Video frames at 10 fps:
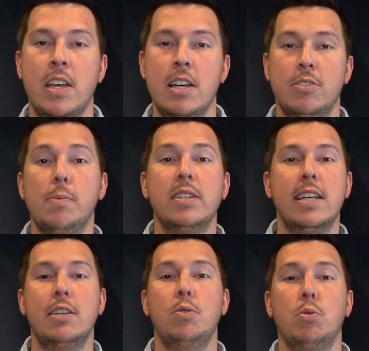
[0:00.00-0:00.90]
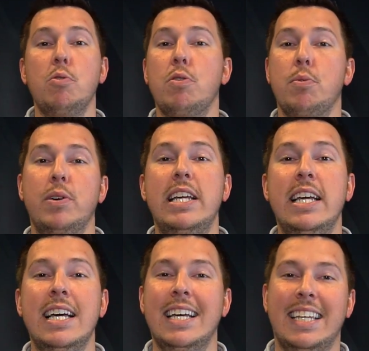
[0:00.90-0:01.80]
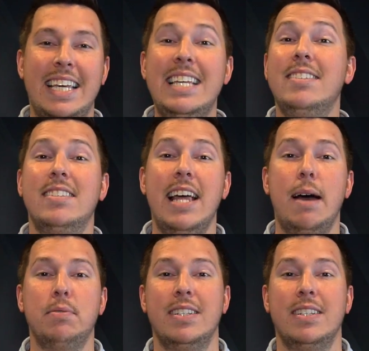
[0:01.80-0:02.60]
So I'm going to take you through 3 key steps